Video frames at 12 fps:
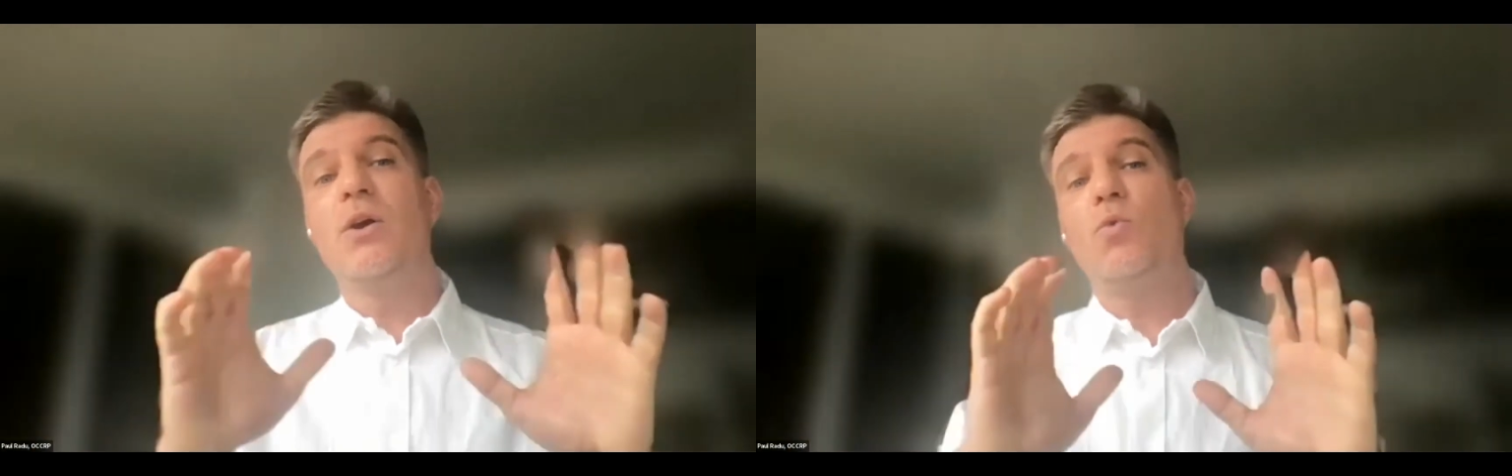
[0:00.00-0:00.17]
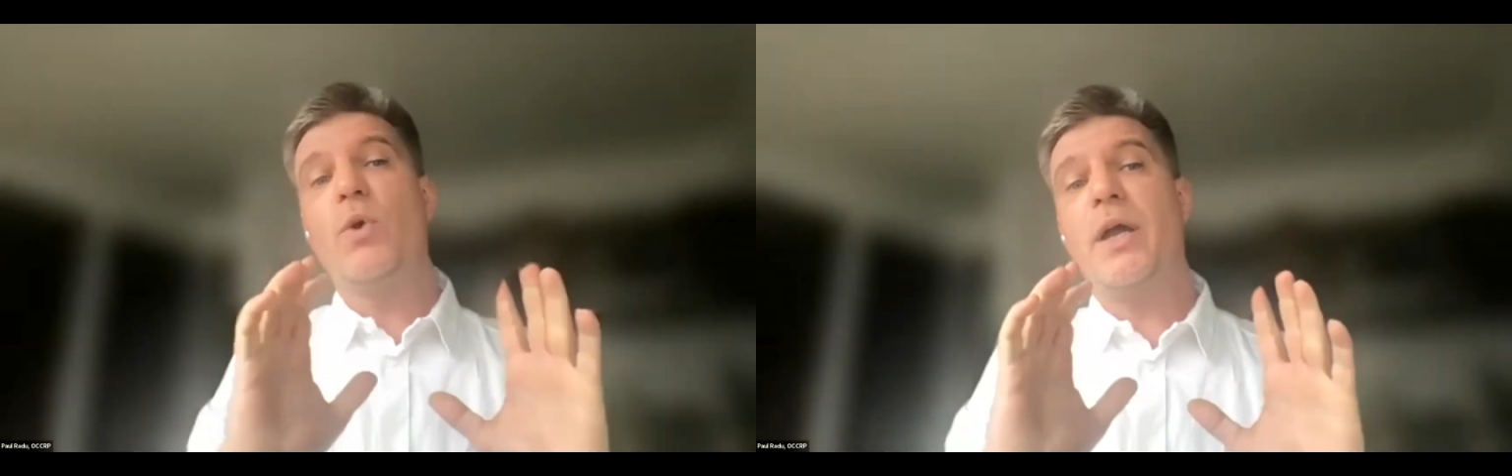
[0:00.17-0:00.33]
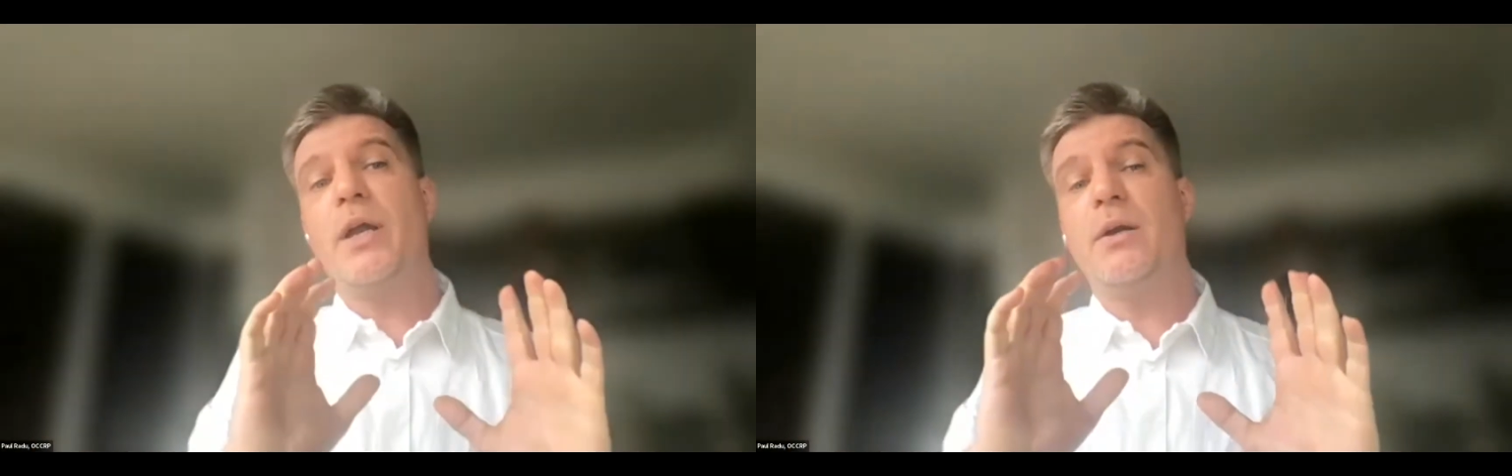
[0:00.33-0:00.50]

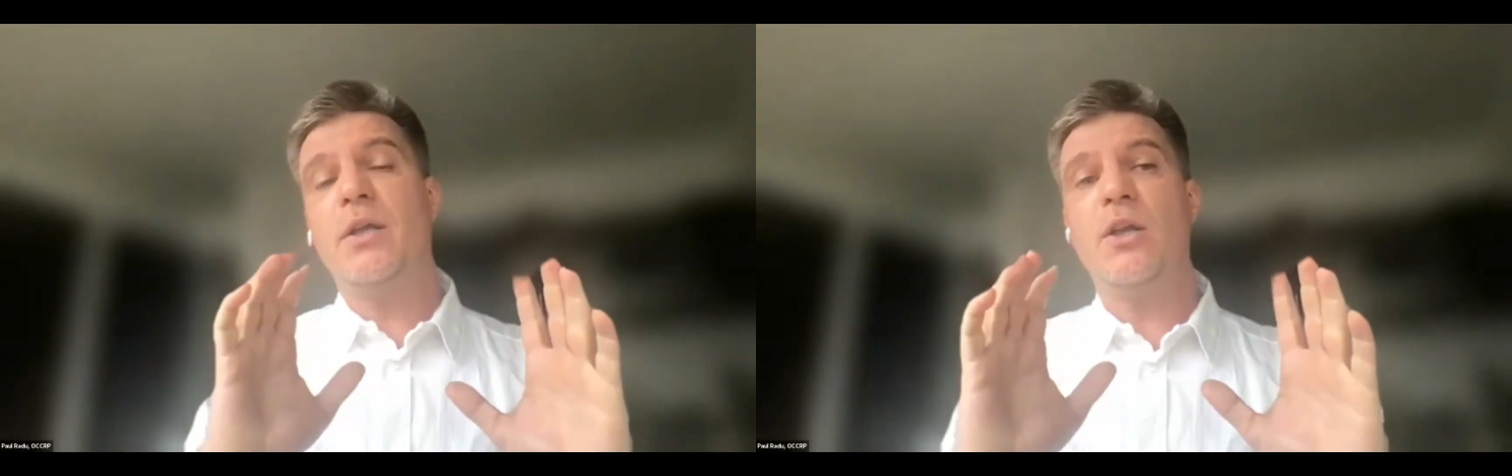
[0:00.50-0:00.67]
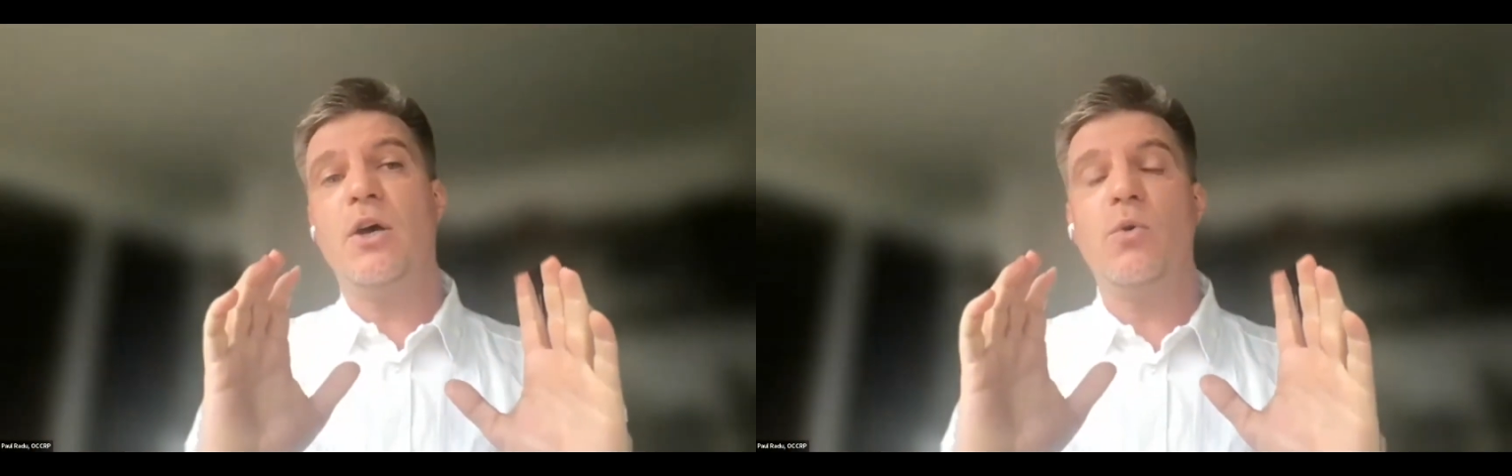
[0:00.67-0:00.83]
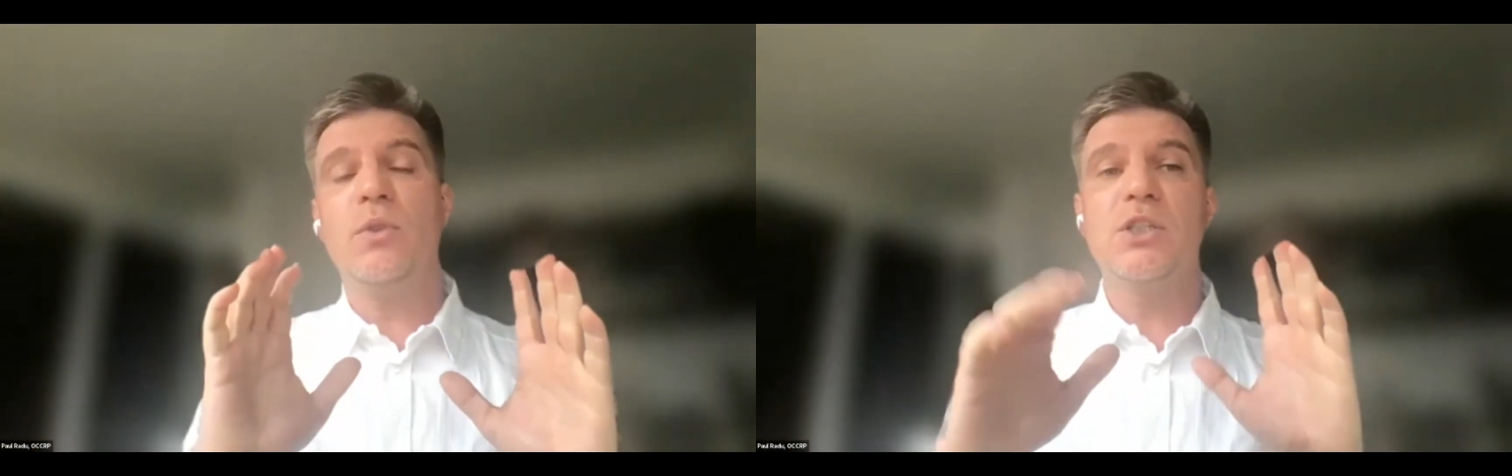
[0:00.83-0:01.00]
where
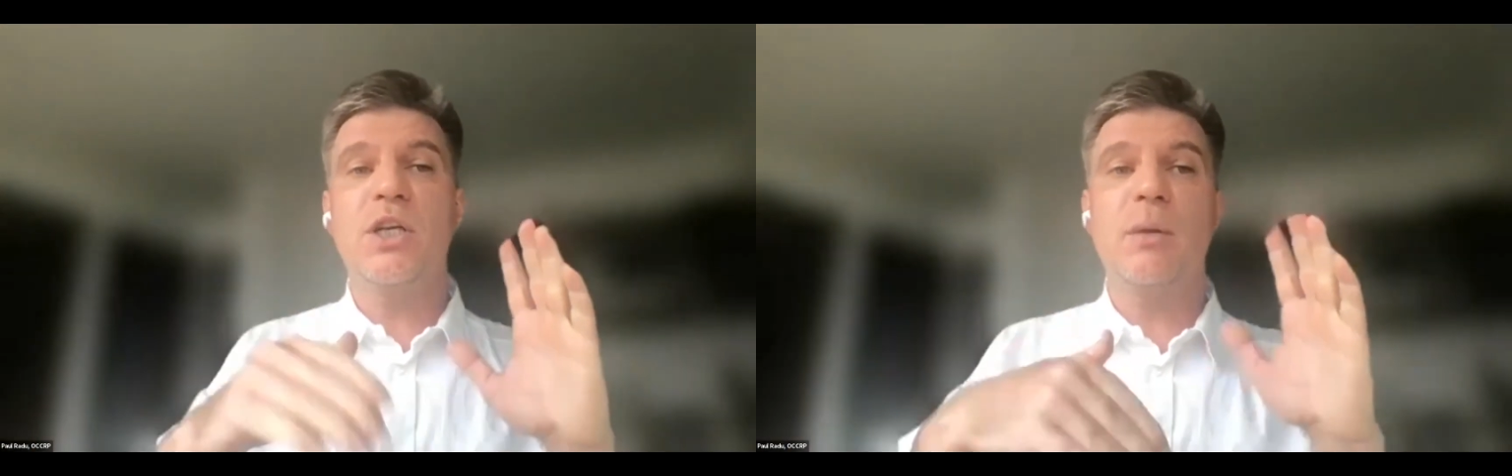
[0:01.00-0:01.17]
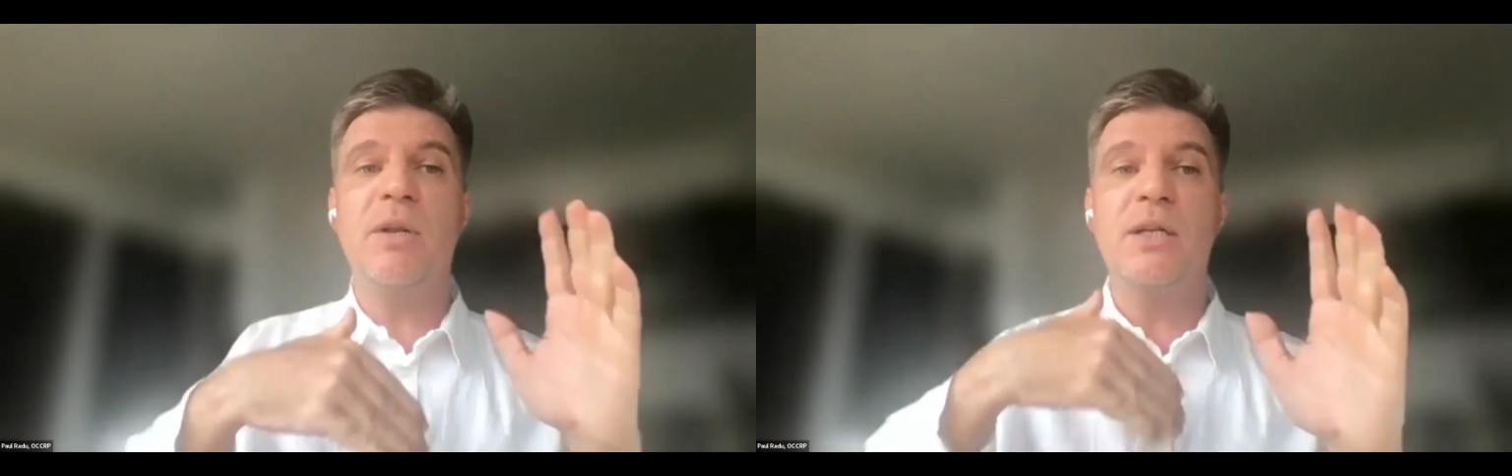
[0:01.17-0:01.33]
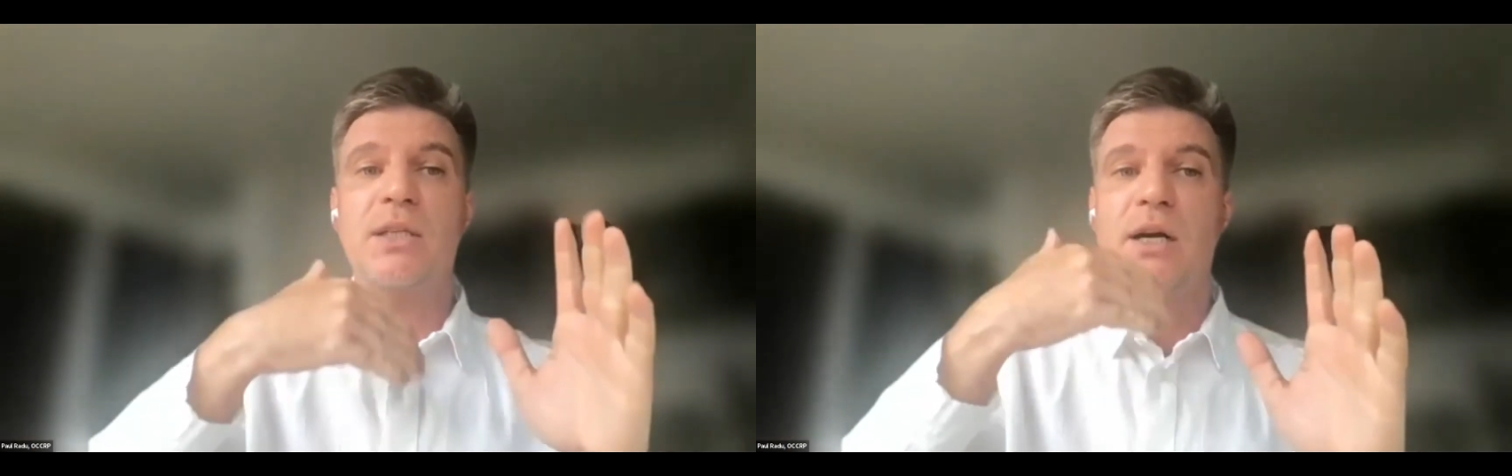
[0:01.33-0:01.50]
these criminals